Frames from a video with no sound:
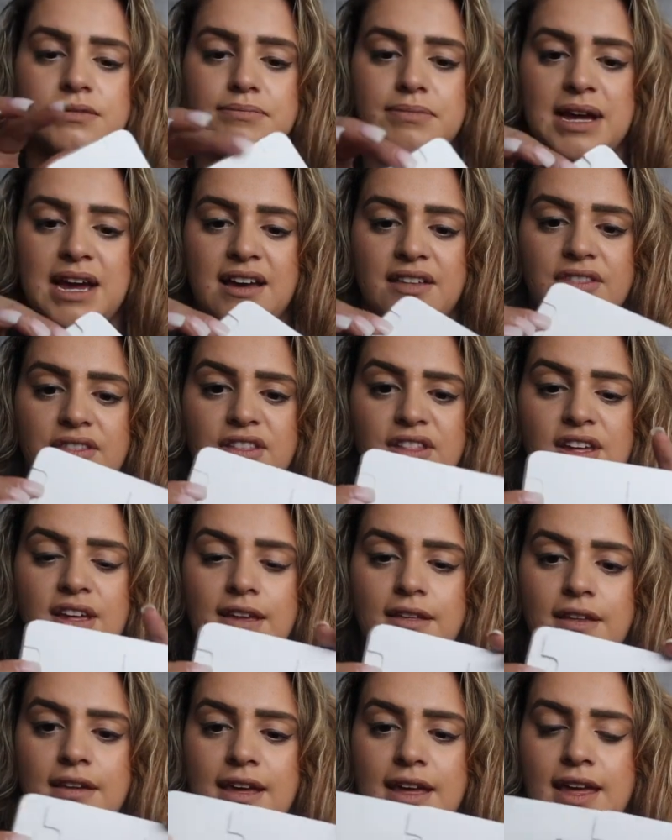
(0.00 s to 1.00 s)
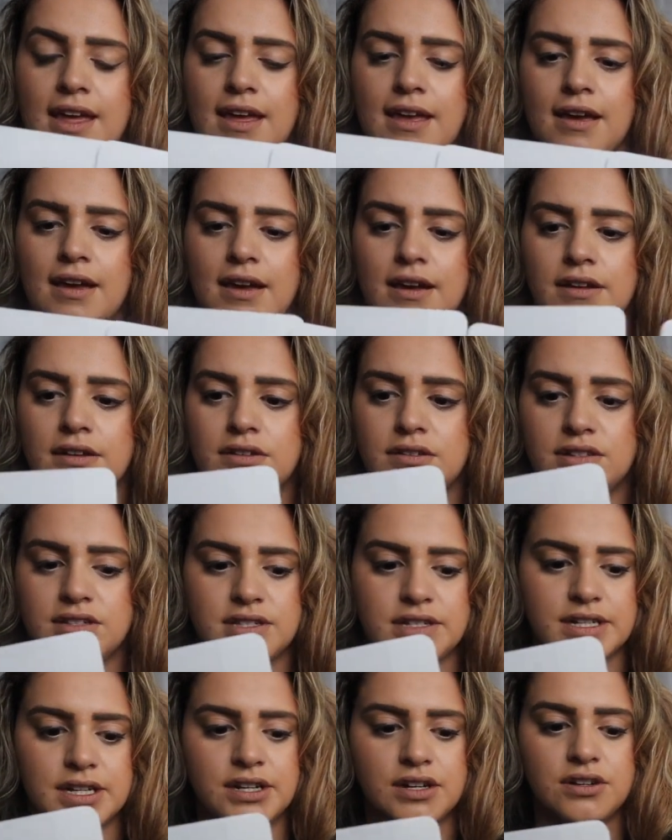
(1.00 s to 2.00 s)
pamphlet and
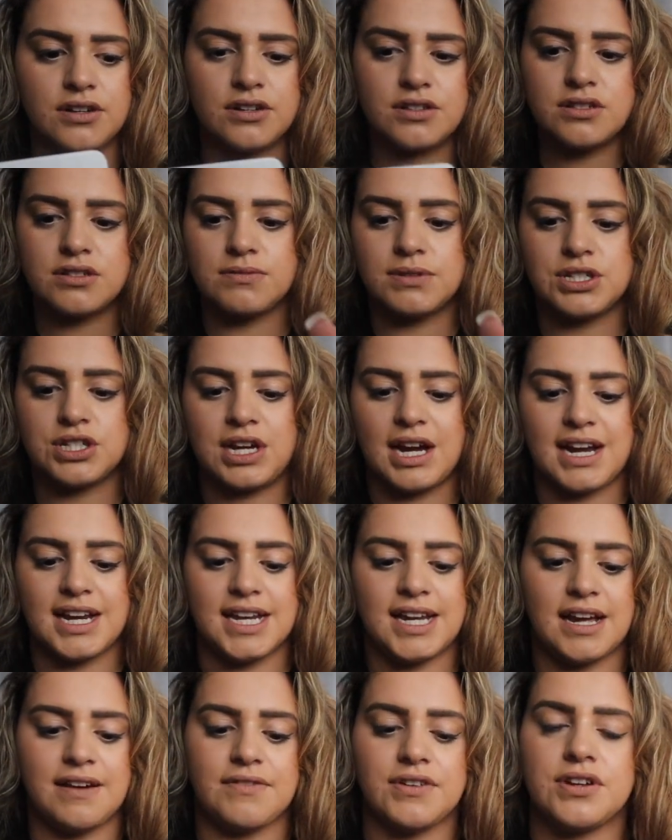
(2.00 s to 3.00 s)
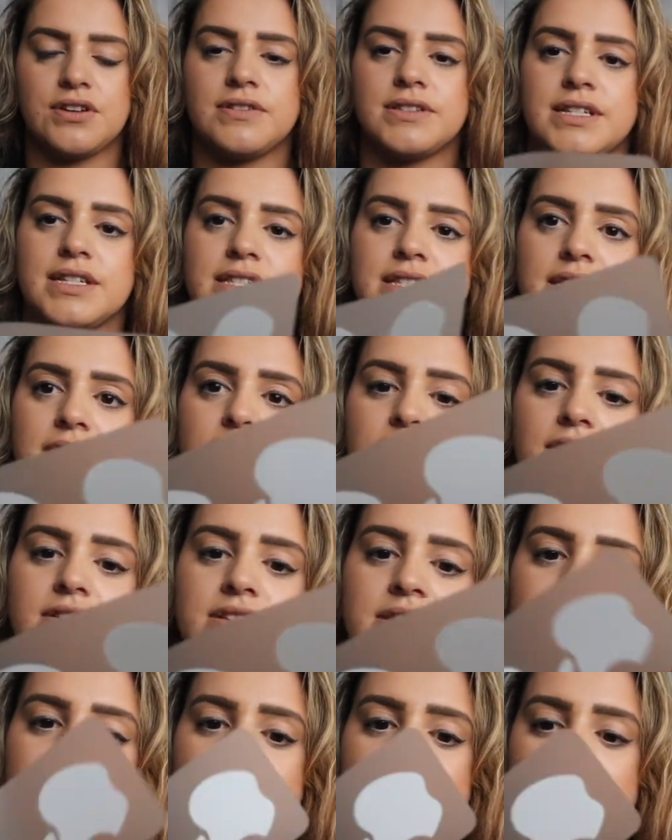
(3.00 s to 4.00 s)
stickers, which I never use these
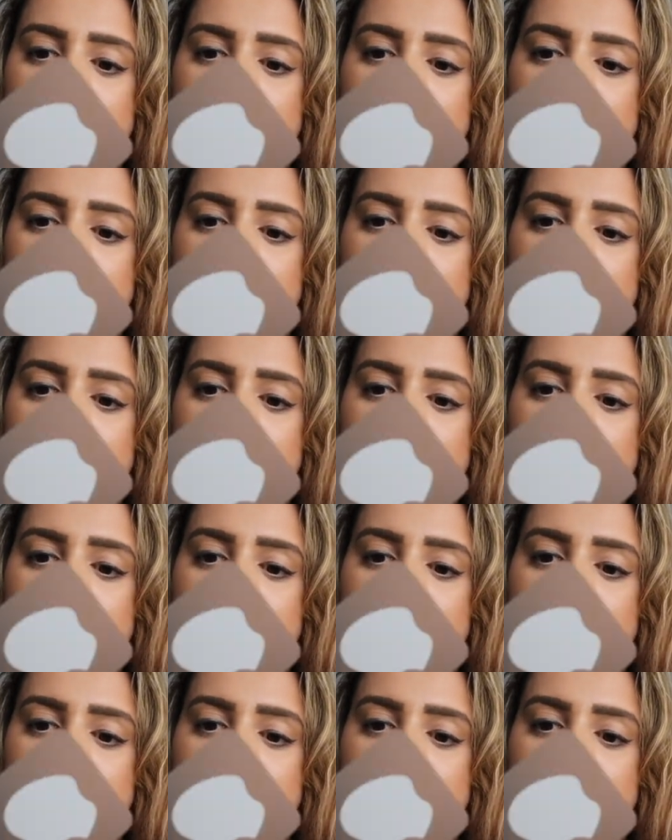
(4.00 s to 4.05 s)
stickers.